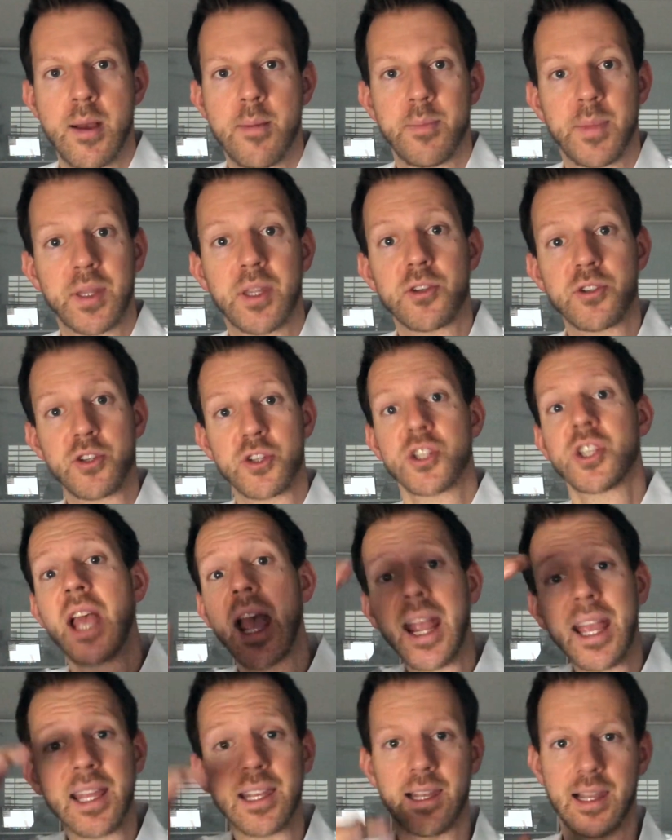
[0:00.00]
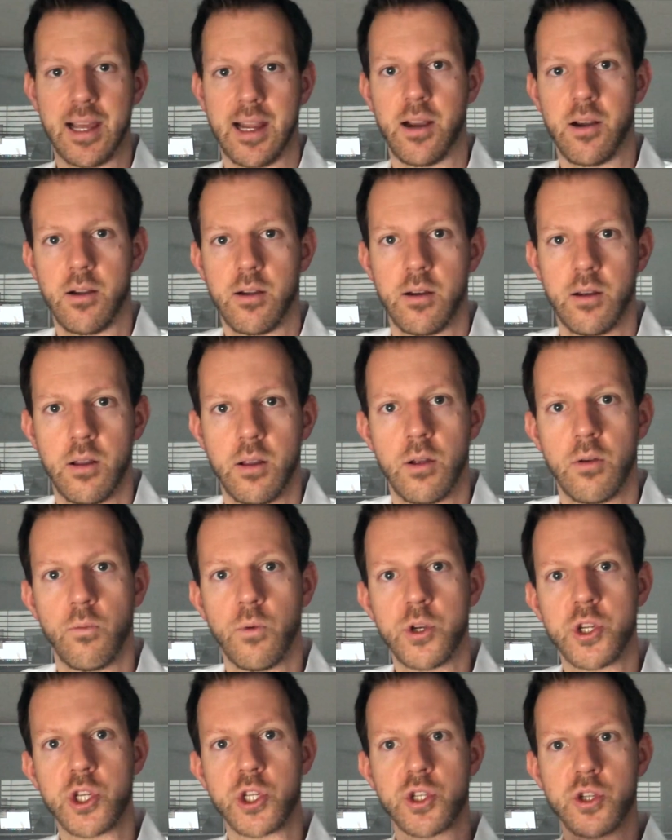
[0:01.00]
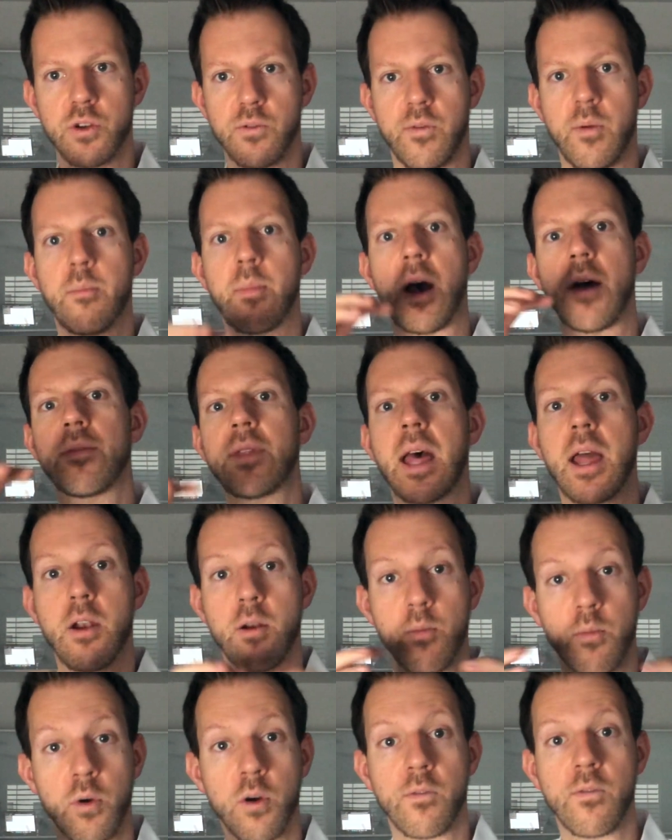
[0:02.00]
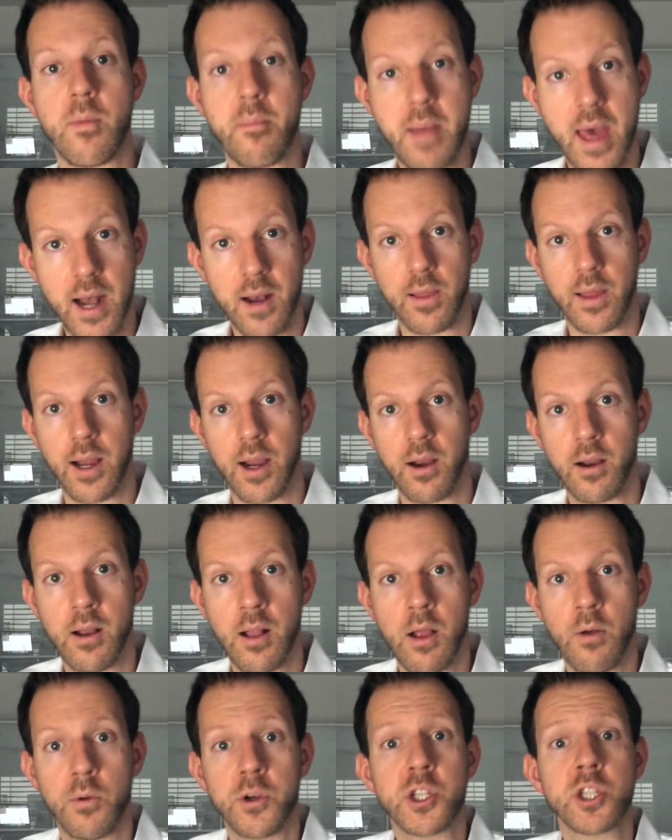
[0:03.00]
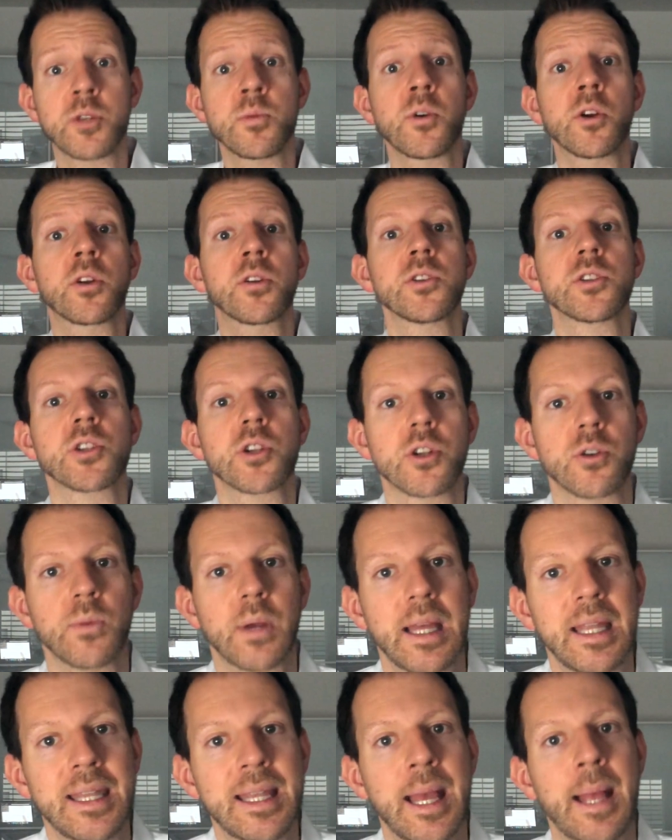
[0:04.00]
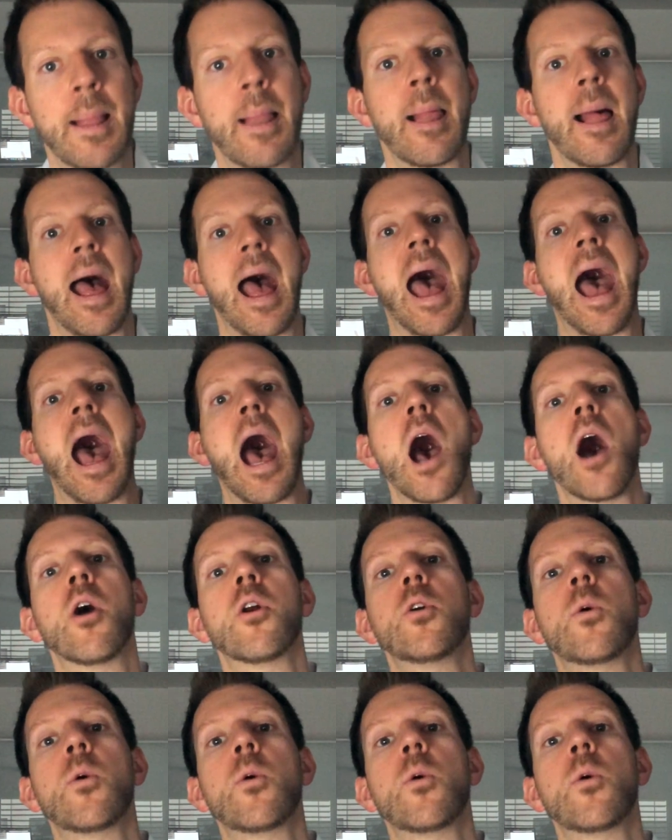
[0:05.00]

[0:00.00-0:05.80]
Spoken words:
But there's a second layer, which is sort of above that, or more of a meta layer, which is more concerned with how